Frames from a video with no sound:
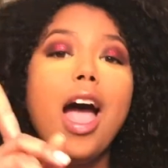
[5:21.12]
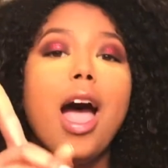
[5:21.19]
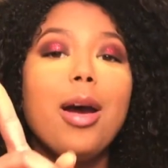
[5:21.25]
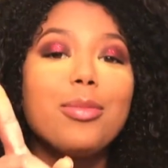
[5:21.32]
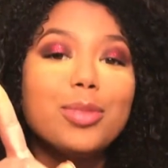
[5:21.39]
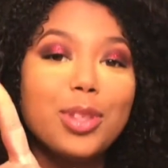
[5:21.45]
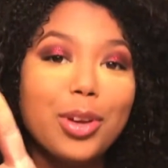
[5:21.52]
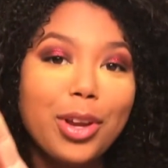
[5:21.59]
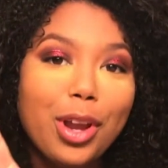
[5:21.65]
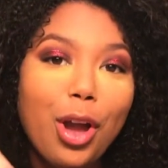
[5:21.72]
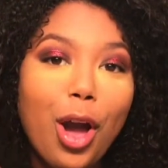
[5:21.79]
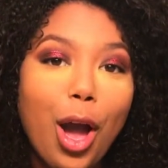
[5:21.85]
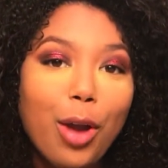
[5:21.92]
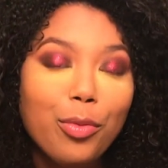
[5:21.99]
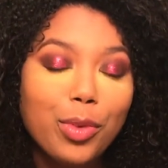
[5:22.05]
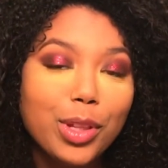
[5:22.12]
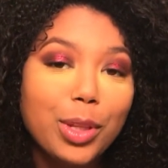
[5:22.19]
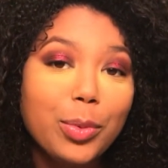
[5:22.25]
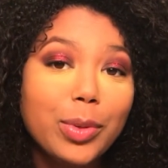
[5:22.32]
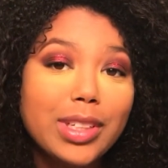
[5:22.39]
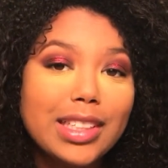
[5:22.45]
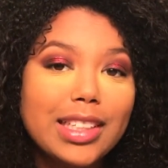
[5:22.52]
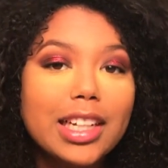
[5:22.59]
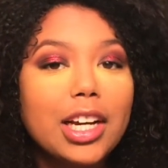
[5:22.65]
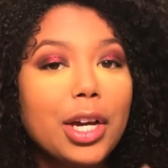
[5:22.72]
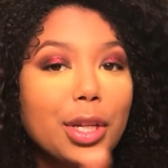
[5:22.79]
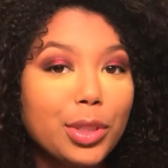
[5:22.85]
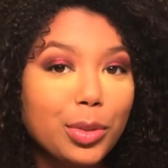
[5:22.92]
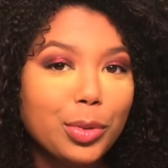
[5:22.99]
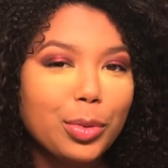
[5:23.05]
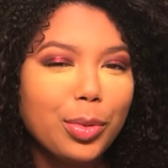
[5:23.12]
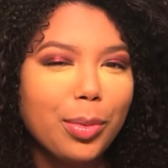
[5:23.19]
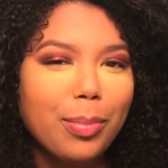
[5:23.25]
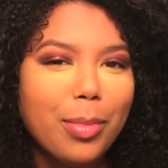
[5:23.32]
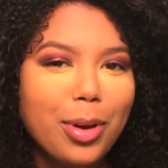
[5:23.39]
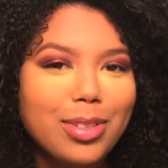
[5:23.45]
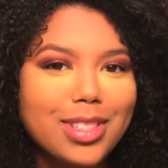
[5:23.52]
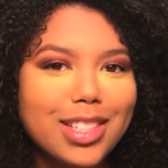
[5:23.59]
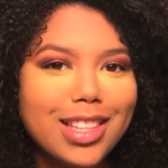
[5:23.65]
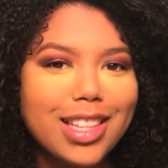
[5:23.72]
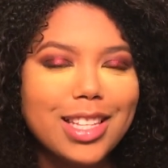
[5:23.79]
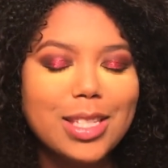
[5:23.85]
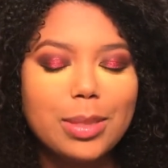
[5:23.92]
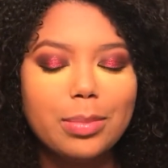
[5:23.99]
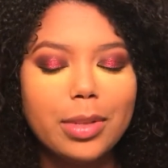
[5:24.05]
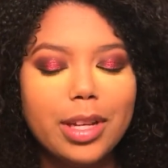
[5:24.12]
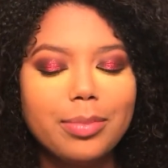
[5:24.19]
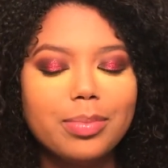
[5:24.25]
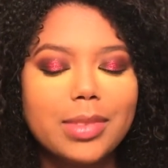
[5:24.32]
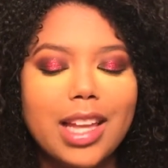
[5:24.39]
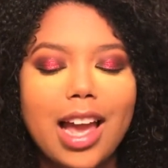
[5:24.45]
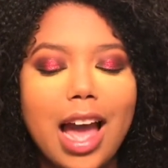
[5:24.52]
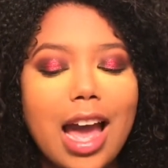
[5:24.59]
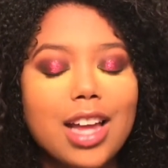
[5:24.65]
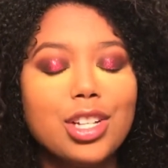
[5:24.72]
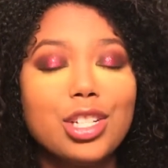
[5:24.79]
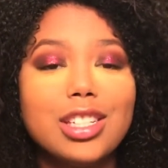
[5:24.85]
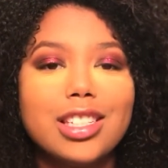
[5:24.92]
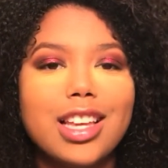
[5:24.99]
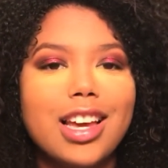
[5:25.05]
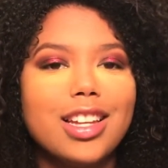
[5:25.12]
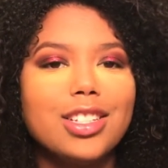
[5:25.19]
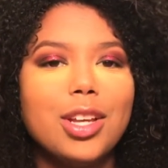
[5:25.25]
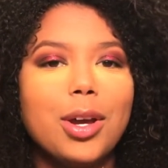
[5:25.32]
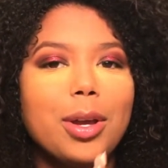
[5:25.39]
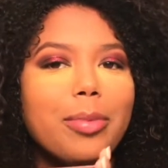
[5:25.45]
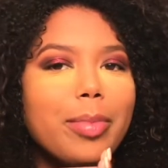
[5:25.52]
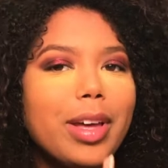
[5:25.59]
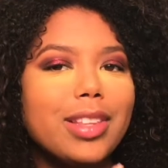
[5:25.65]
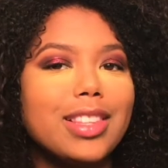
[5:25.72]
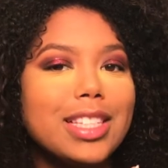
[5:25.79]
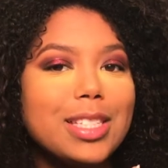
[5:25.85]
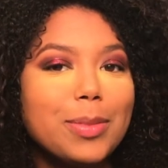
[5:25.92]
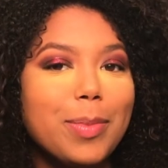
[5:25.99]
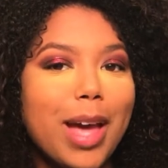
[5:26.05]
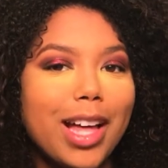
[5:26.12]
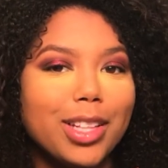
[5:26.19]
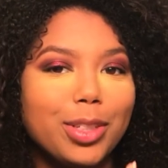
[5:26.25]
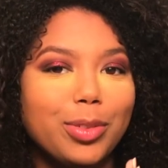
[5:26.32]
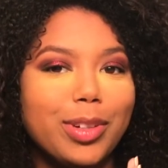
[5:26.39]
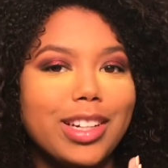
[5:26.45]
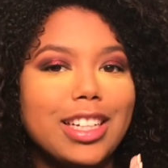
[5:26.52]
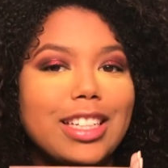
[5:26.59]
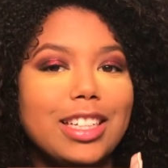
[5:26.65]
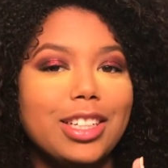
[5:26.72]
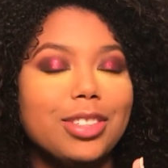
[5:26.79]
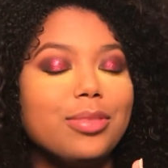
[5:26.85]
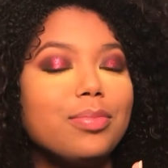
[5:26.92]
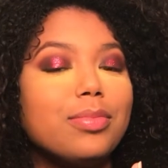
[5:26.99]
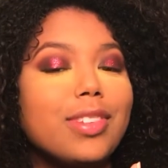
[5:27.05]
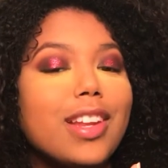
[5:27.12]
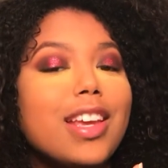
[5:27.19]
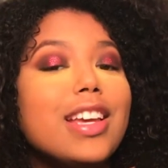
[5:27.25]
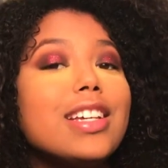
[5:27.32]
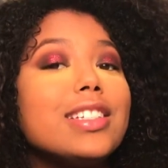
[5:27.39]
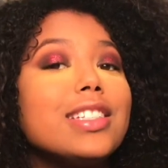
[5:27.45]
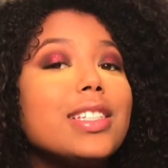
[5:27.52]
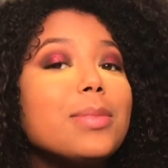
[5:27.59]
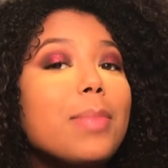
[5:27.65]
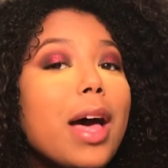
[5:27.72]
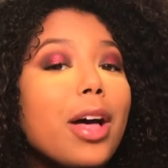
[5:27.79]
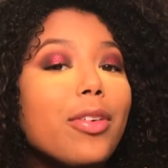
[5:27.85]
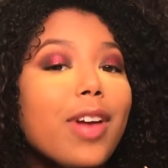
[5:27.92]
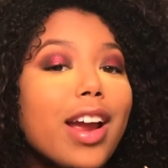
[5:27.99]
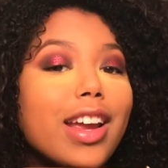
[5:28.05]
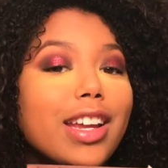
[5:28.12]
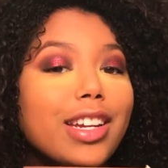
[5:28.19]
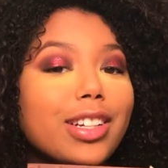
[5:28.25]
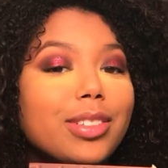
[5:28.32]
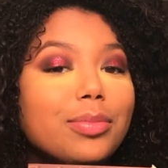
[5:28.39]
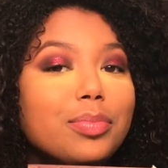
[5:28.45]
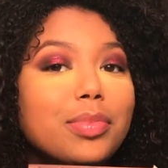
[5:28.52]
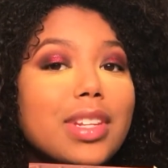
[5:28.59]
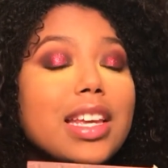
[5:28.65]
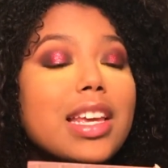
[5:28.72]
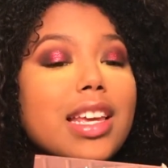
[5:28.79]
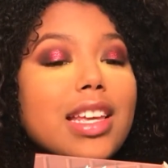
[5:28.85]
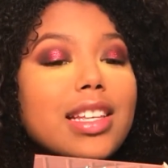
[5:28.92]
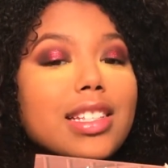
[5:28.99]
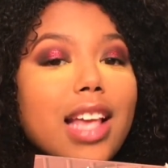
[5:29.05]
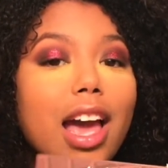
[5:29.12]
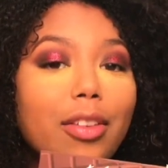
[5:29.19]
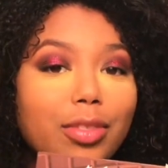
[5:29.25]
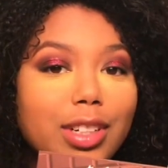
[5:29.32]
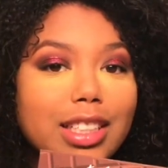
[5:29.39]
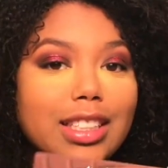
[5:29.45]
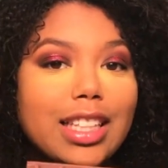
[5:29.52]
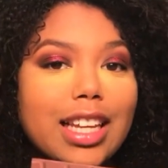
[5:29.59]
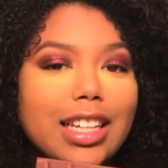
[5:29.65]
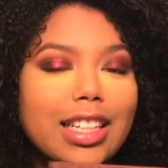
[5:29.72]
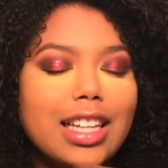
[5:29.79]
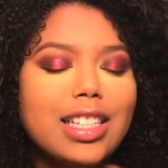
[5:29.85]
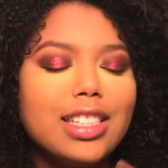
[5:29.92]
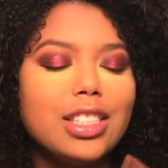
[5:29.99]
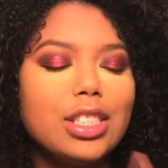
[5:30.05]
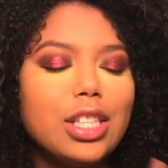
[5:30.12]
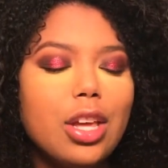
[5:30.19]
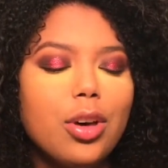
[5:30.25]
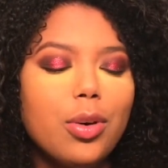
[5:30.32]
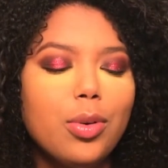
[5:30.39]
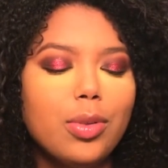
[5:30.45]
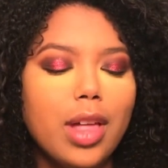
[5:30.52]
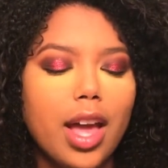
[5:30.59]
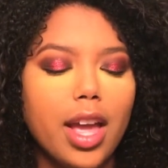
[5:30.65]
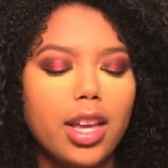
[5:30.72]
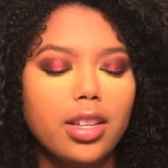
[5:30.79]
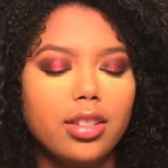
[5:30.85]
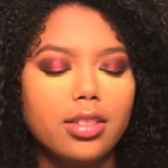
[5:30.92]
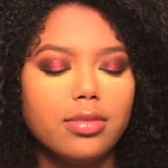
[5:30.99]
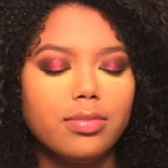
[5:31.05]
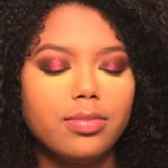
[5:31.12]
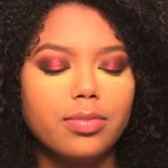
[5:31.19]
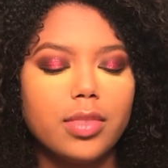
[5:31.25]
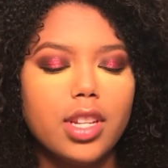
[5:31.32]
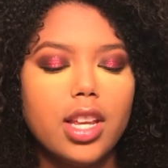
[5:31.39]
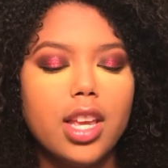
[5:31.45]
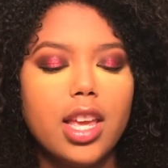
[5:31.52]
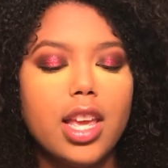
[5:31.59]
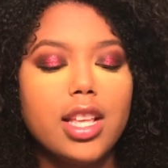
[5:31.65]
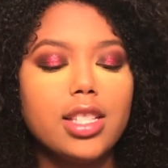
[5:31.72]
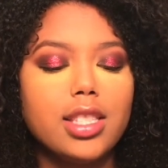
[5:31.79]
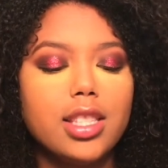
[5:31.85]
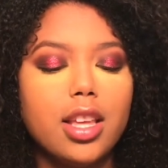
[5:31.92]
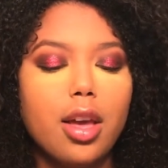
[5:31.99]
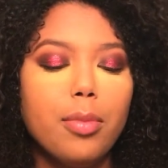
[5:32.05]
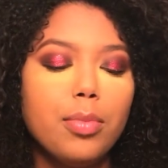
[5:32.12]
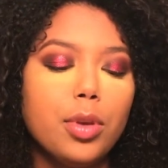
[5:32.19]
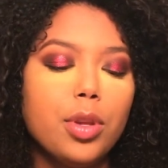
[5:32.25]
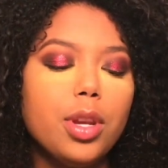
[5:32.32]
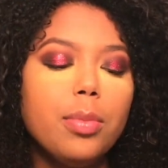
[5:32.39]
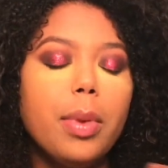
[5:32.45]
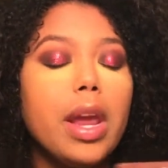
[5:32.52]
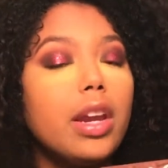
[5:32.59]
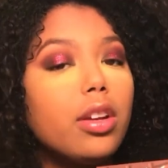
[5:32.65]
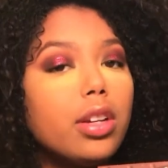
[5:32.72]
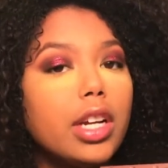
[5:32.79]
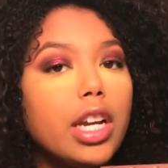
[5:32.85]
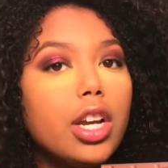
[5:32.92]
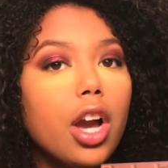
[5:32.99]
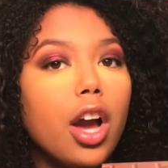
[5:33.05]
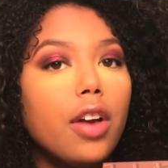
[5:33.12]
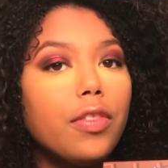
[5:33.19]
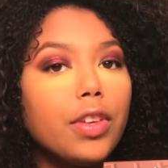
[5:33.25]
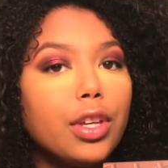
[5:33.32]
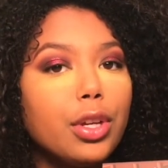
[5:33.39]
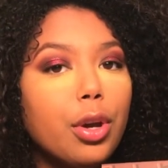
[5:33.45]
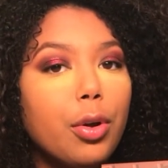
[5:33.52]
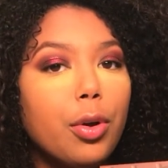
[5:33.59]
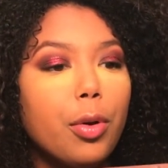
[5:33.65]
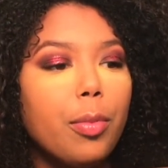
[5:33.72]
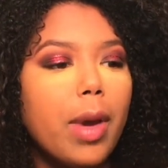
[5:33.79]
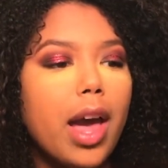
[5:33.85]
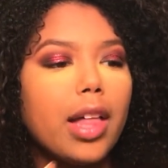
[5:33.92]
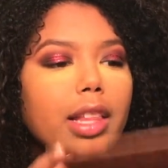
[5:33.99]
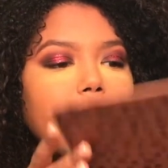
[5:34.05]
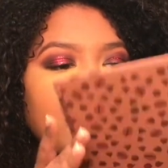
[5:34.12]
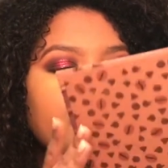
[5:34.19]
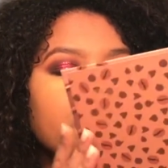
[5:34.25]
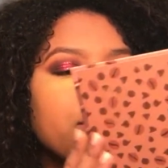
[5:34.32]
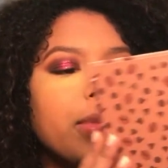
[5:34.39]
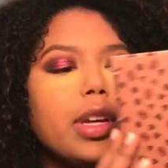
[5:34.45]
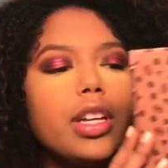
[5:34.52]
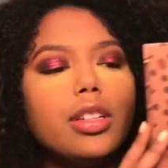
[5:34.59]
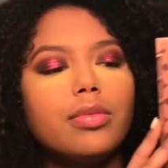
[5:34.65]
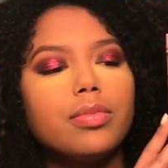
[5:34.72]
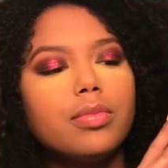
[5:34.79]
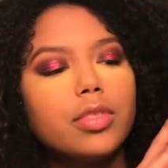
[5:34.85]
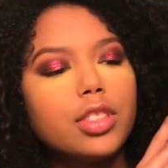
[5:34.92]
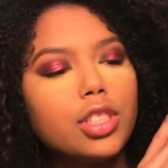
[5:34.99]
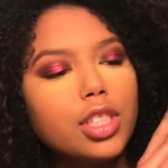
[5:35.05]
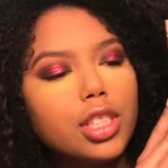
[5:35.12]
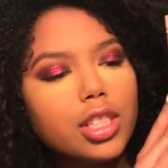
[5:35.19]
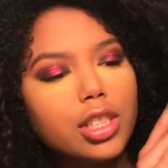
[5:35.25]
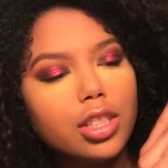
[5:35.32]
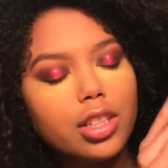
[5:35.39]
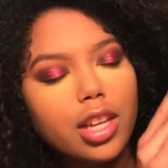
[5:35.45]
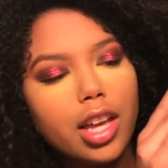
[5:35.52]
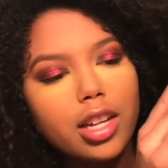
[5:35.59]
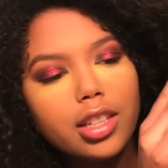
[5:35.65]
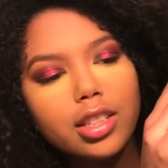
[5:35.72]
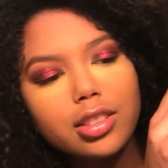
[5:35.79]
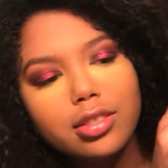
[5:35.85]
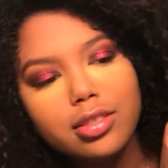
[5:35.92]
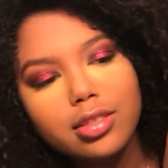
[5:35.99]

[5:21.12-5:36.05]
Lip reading: I'm sorry, y'all. I really wanted to cut through most of this, but I just gotta talk about this palette right here. So this palette right here is everything. It's so like, it's the Beauty Bakerie Coffee and Cocoa palette, but just look at it.